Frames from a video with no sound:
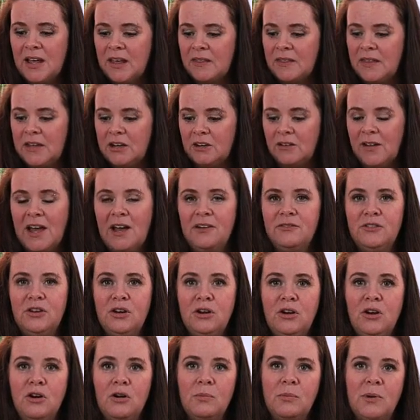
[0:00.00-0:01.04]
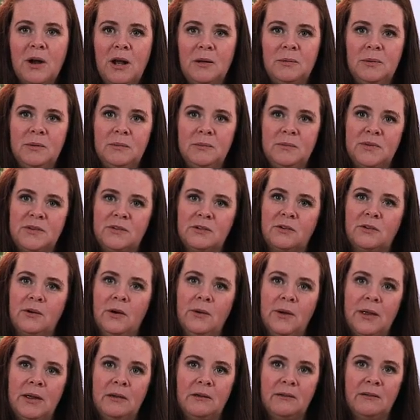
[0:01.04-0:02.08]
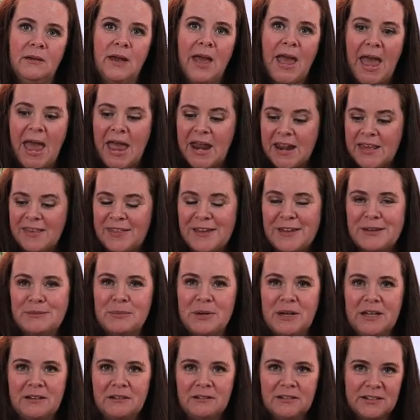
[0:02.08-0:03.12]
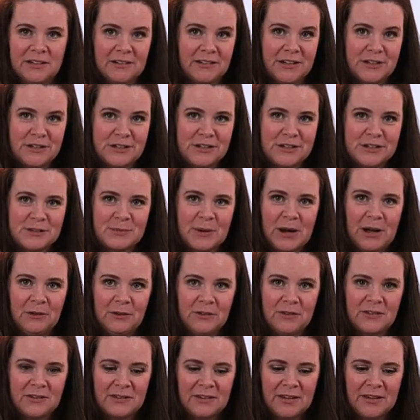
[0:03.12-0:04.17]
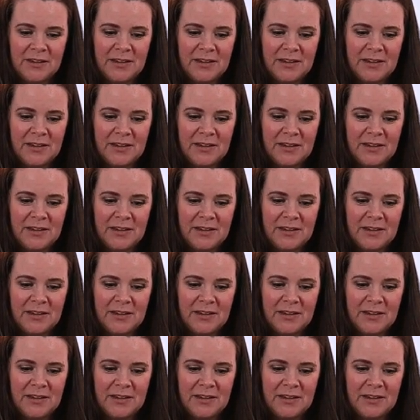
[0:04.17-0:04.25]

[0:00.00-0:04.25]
then you'll have no problems growing anything but delicious sprouts.